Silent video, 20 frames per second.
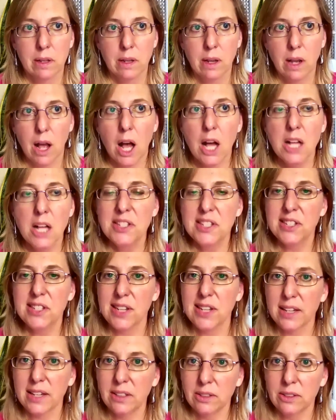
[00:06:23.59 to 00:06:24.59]

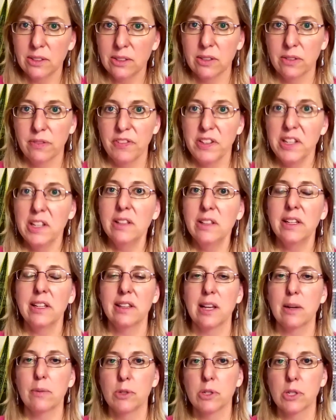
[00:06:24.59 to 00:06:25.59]
unsettled feeling that
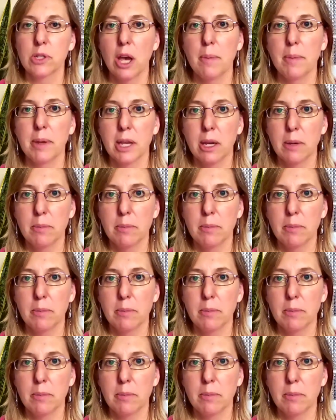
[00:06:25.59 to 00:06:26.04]
was coming up